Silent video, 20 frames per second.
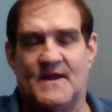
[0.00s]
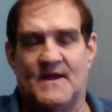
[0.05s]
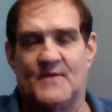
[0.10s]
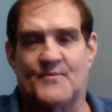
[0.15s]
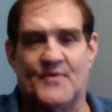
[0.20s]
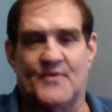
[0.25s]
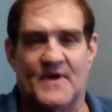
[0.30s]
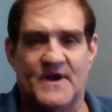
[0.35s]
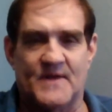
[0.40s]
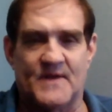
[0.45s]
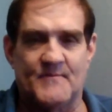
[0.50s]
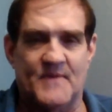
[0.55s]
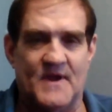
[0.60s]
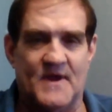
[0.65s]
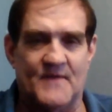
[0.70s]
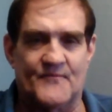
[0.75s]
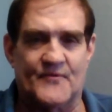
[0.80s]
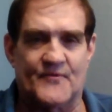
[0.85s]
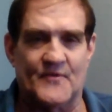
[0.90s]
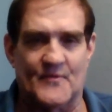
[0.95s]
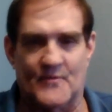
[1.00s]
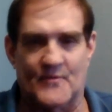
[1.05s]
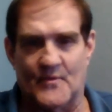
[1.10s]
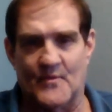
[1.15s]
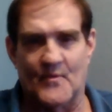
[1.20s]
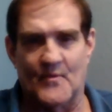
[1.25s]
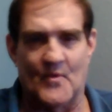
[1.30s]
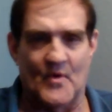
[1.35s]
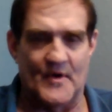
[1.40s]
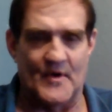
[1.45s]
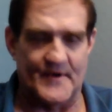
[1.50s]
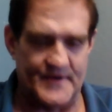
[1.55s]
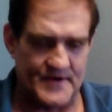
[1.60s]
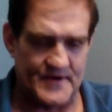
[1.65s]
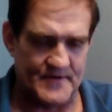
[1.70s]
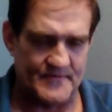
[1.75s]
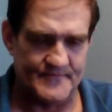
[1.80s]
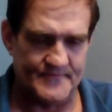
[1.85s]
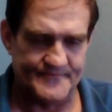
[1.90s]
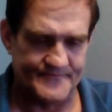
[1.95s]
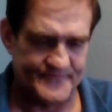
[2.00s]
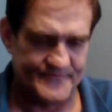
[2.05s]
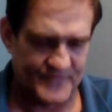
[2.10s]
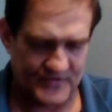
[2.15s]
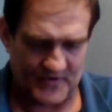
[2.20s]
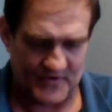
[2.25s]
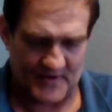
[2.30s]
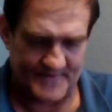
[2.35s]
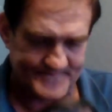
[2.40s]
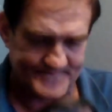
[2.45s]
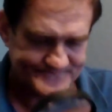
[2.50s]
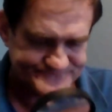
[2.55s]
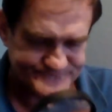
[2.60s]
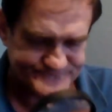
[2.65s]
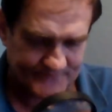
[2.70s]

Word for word: they bring them in for the reward. So